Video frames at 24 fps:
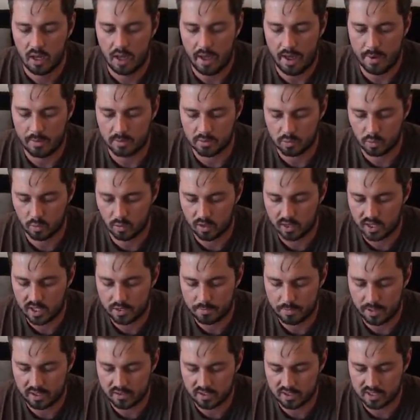I was worried
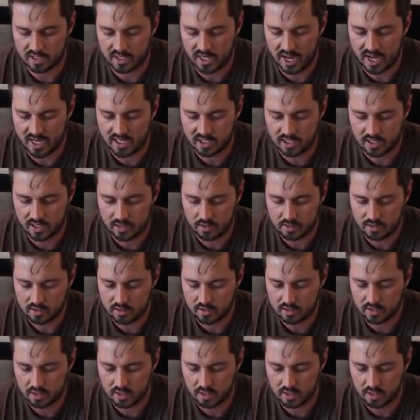about the size of those.